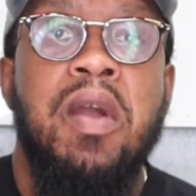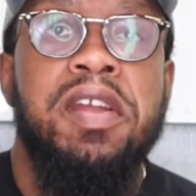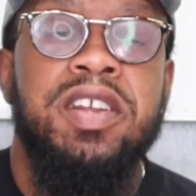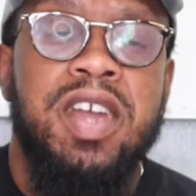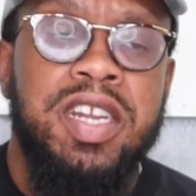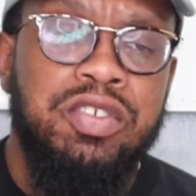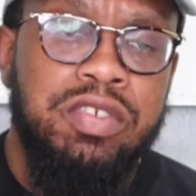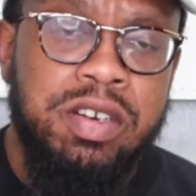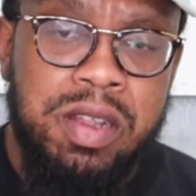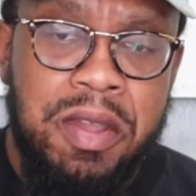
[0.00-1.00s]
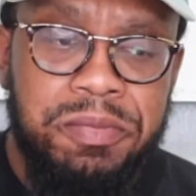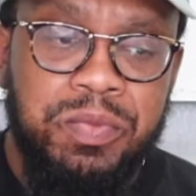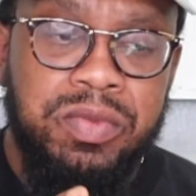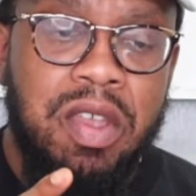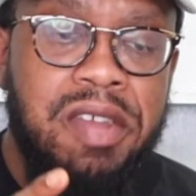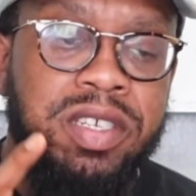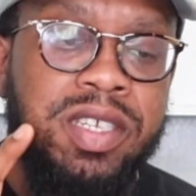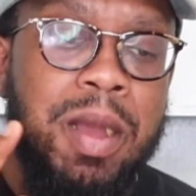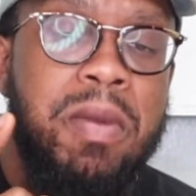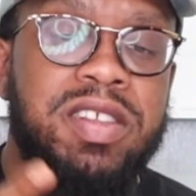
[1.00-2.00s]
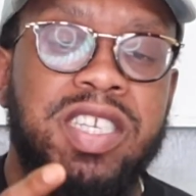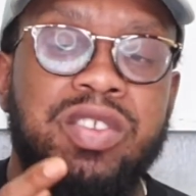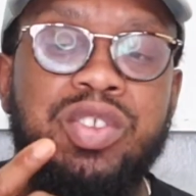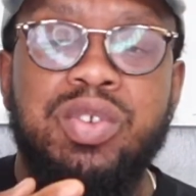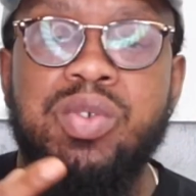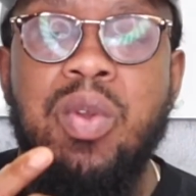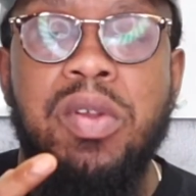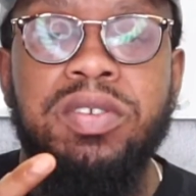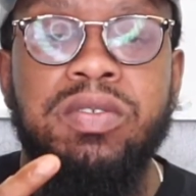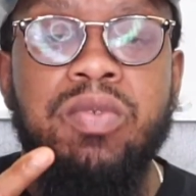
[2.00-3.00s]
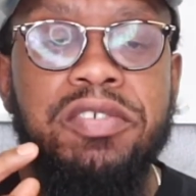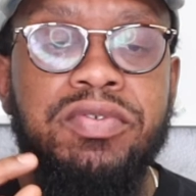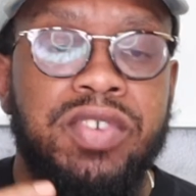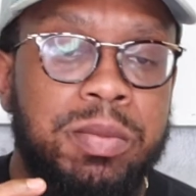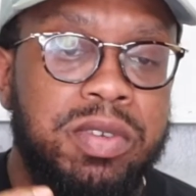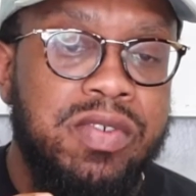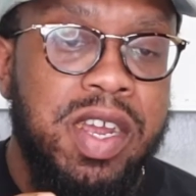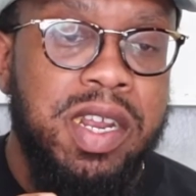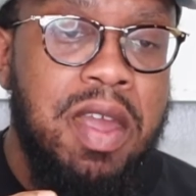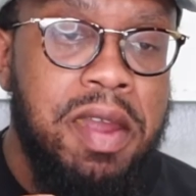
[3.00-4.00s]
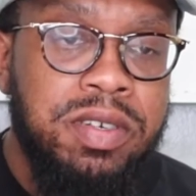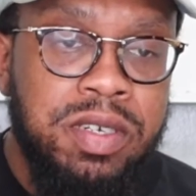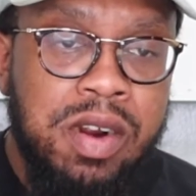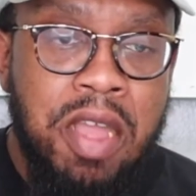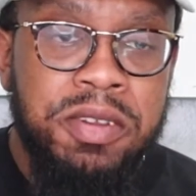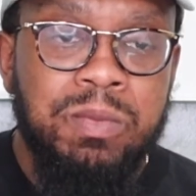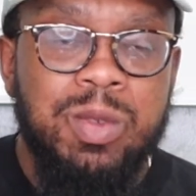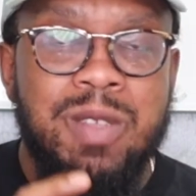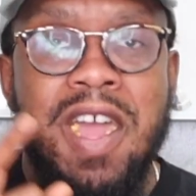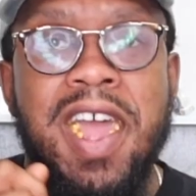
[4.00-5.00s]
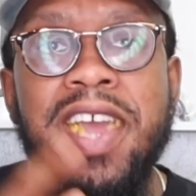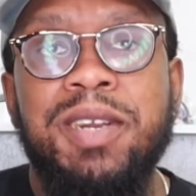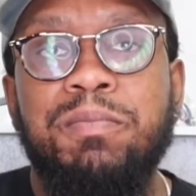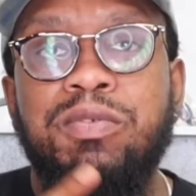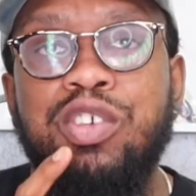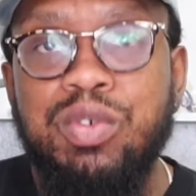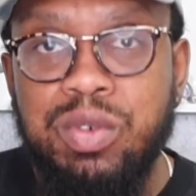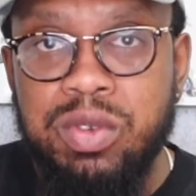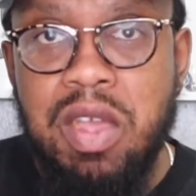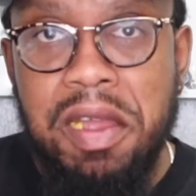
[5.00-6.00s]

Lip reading: And contrary, I bust down two drums already. Because I had to choose.